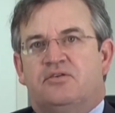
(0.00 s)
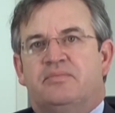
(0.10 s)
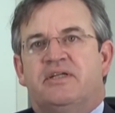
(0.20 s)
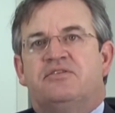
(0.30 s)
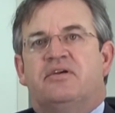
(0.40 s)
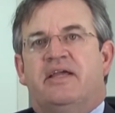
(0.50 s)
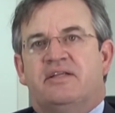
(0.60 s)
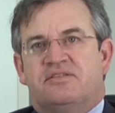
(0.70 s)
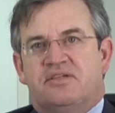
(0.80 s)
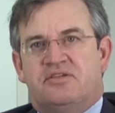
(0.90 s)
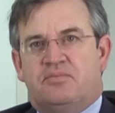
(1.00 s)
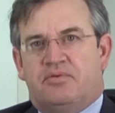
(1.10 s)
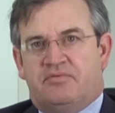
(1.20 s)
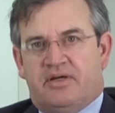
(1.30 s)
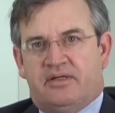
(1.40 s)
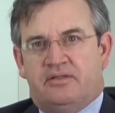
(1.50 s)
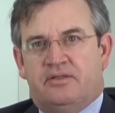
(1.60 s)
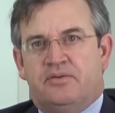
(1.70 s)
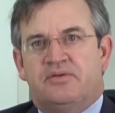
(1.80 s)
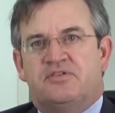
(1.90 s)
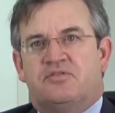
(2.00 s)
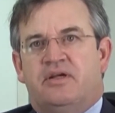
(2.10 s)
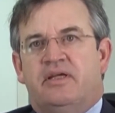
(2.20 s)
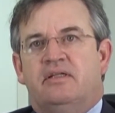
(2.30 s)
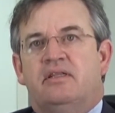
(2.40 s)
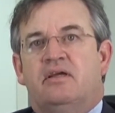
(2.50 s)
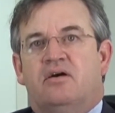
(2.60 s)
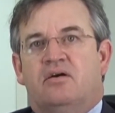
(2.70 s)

you'll meet your anesthesia provider who is trained in the